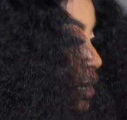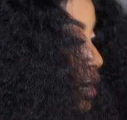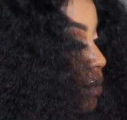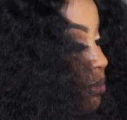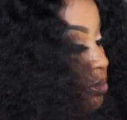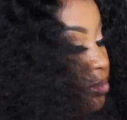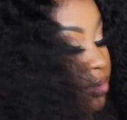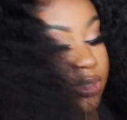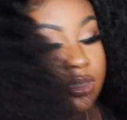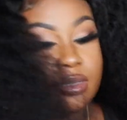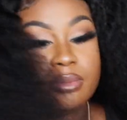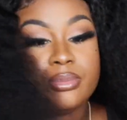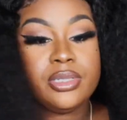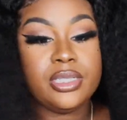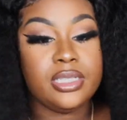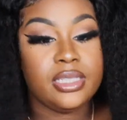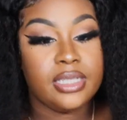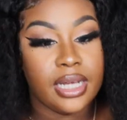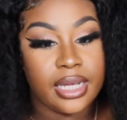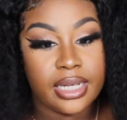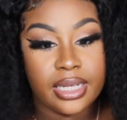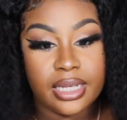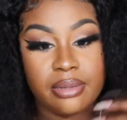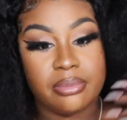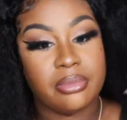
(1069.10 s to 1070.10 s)
I'm going to be
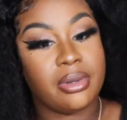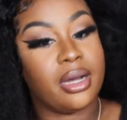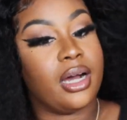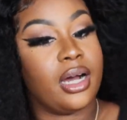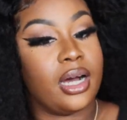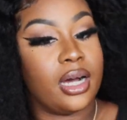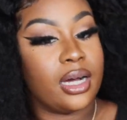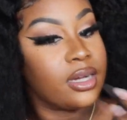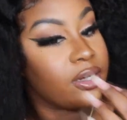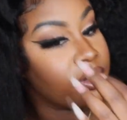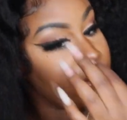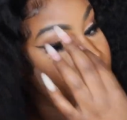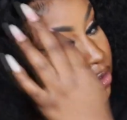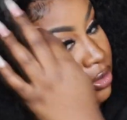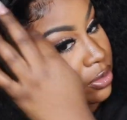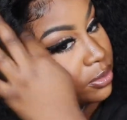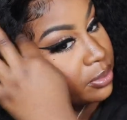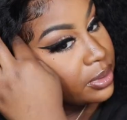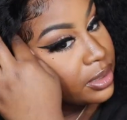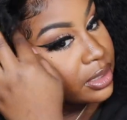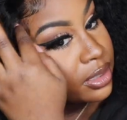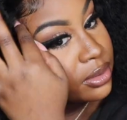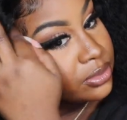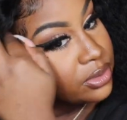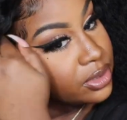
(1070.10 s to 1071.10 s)
taking my hot comb
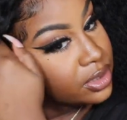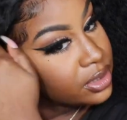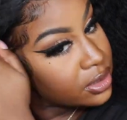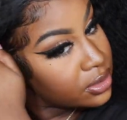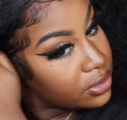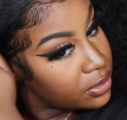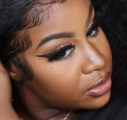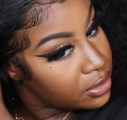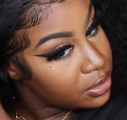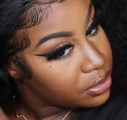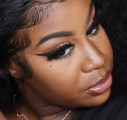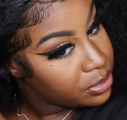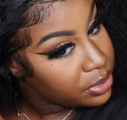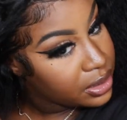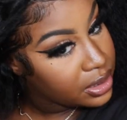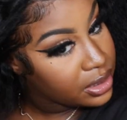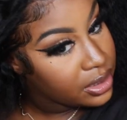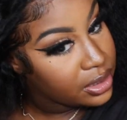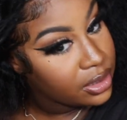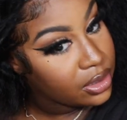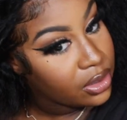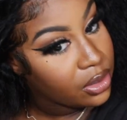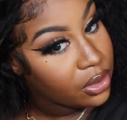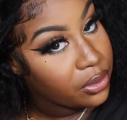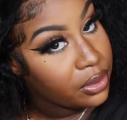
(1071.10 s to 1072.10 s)
and I'm just going to
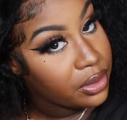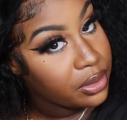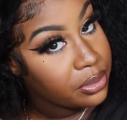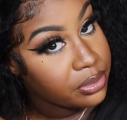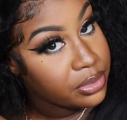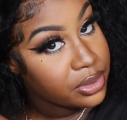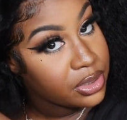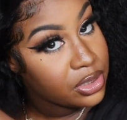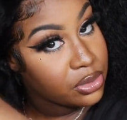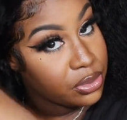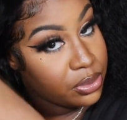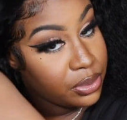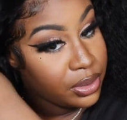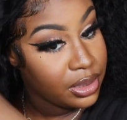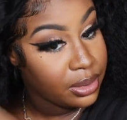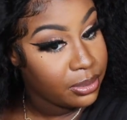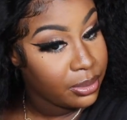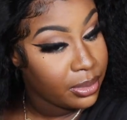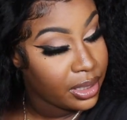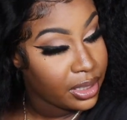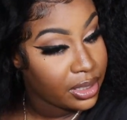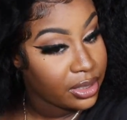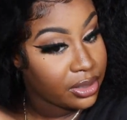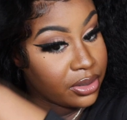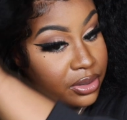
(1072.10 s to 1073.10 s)
be going between
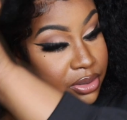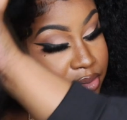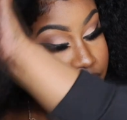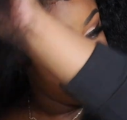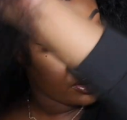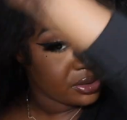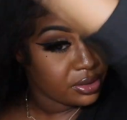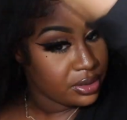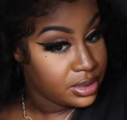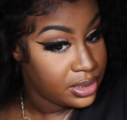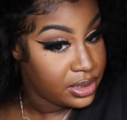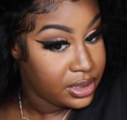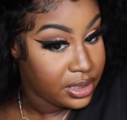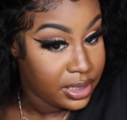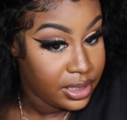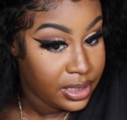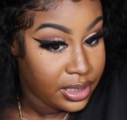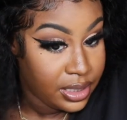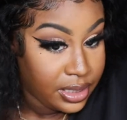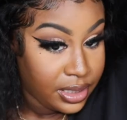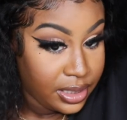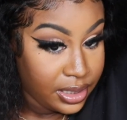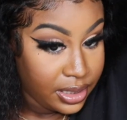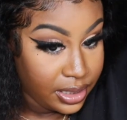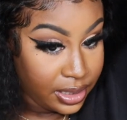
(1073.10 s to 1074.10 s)
my curls
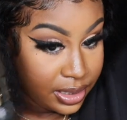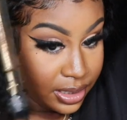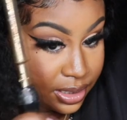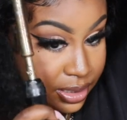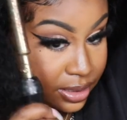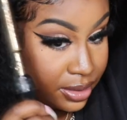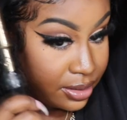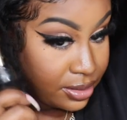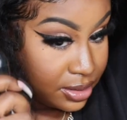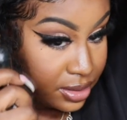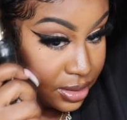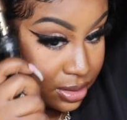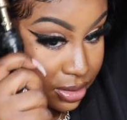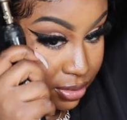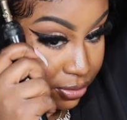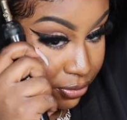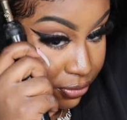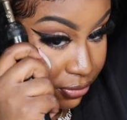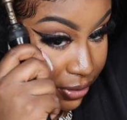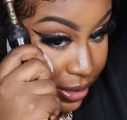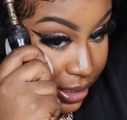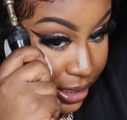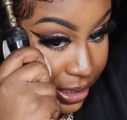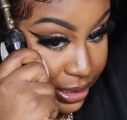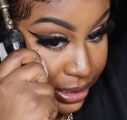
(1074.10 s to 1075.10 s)
and just
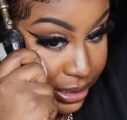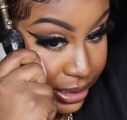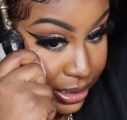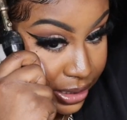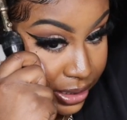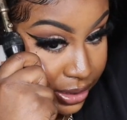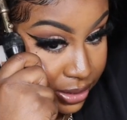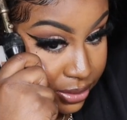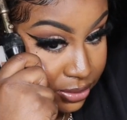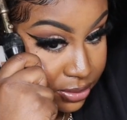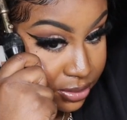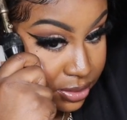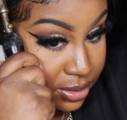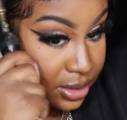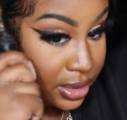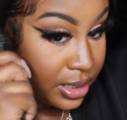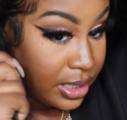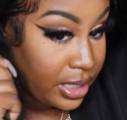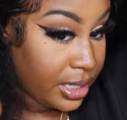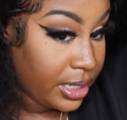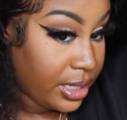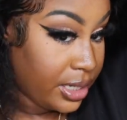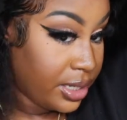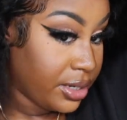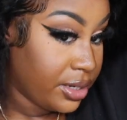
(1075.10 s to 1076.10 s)
flattening out the
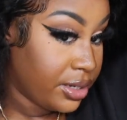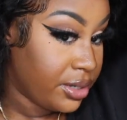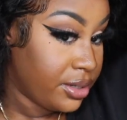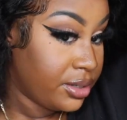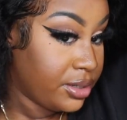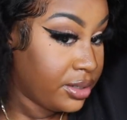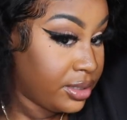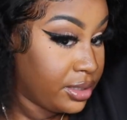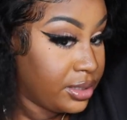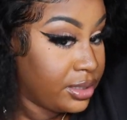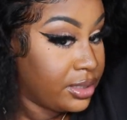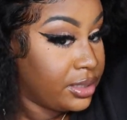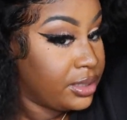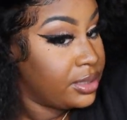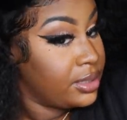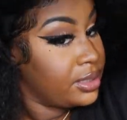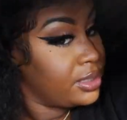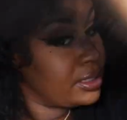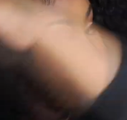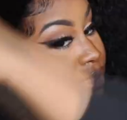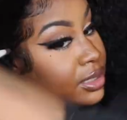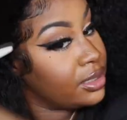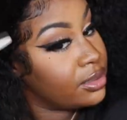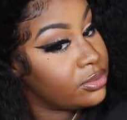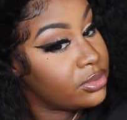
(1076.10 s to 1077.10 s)
hair.
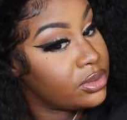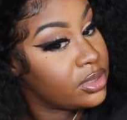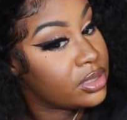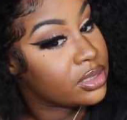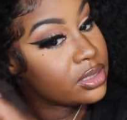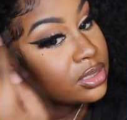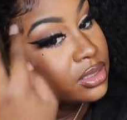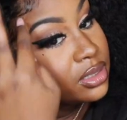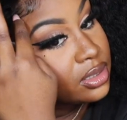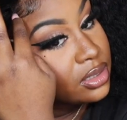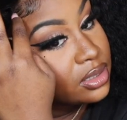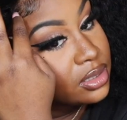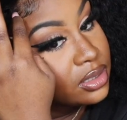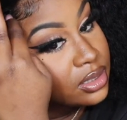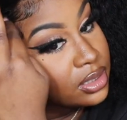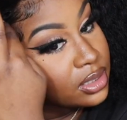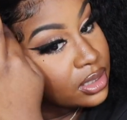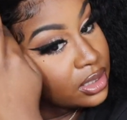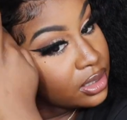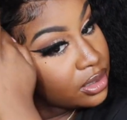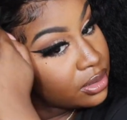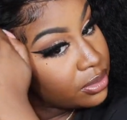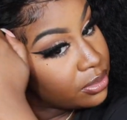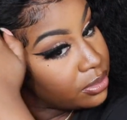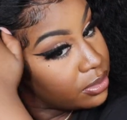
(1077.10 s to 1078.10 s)
And I'm just going to
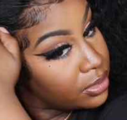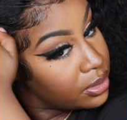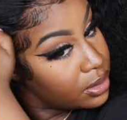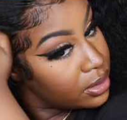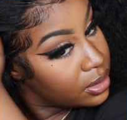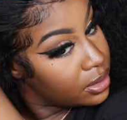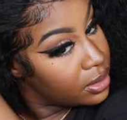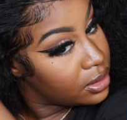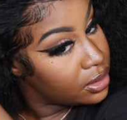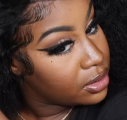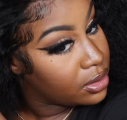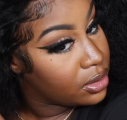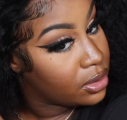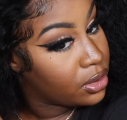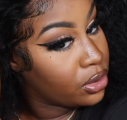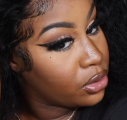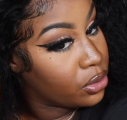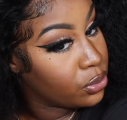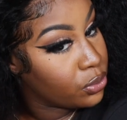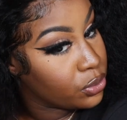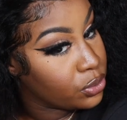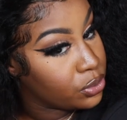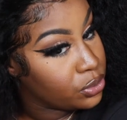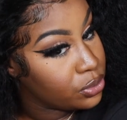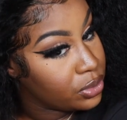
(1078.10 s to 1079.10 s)
skim
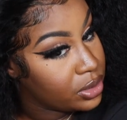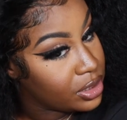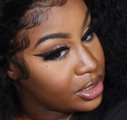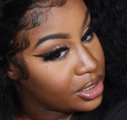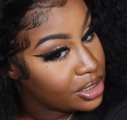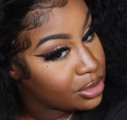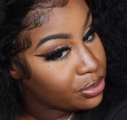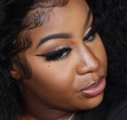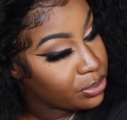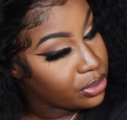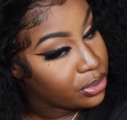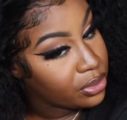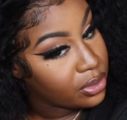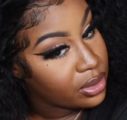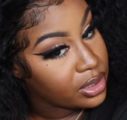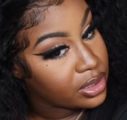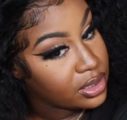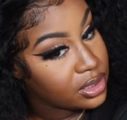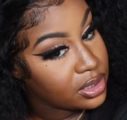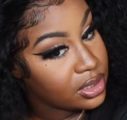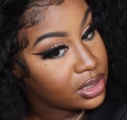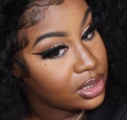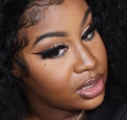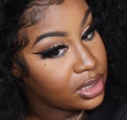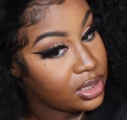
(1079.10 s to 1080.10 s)
through this
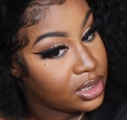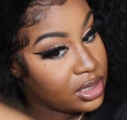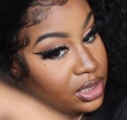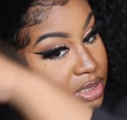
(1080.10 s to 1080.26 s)
process.